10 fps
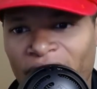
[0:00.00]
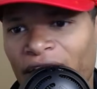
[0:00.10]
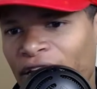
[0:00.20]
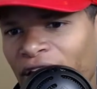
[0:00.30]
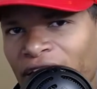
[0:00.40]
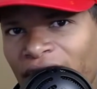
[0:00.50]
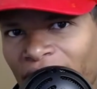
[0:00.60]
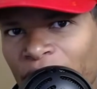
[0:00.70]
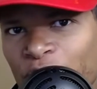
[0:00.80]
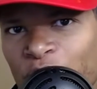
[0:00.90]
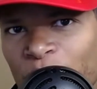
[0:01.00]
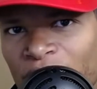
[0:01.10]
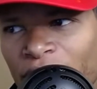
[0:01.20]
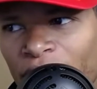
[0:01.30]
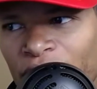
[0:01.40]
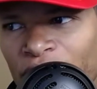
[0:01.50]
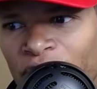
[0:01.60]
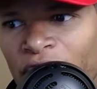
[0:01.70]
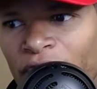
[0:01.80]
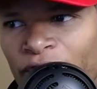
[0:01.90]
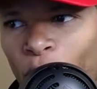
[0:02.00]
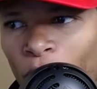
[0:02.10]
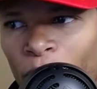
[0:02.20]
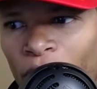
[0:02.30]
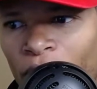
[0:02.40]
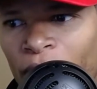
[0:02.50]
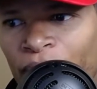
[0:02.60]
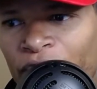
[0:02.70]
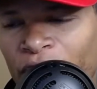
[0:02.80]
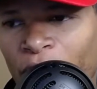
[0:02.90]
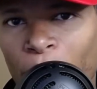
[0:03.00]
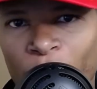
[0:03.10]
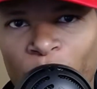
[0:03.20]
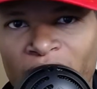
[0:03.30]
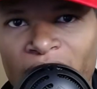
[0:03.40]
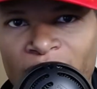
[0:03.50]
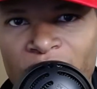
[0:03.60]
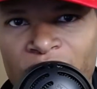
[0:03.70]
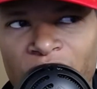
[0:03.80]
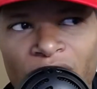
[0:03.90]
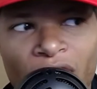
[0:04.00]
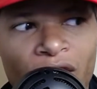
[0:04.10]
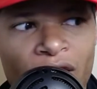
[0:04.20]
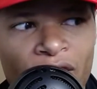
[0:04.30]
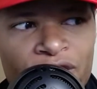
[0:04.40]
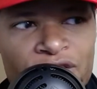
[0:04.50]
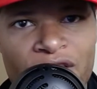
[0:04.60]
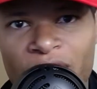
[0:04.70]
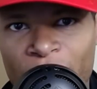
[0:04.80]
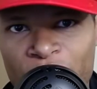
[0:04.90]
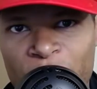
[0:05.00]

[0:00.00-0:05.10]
And yet I'm supposed to believe all these former Marines are in tears